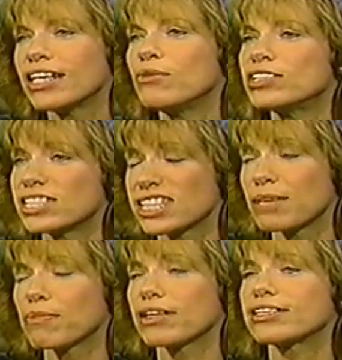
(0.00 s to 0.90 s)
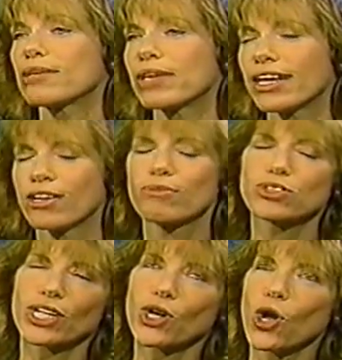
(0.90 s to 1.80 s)
was asleep by the time I got home.
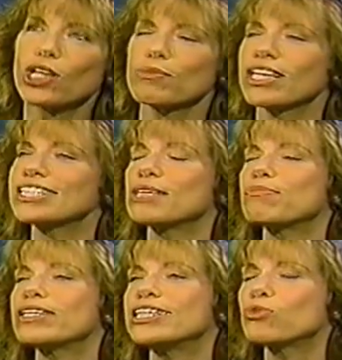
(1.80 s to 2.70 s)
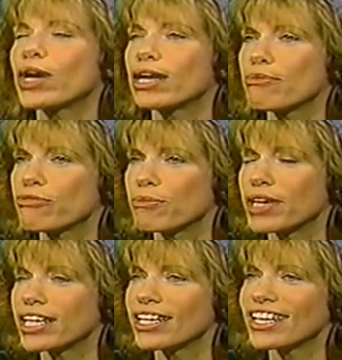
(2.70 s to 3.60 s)
So I called him and I said, please wait up for
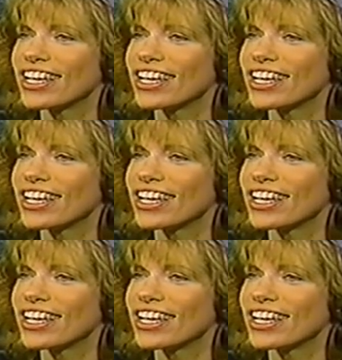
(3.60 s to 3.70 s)
me.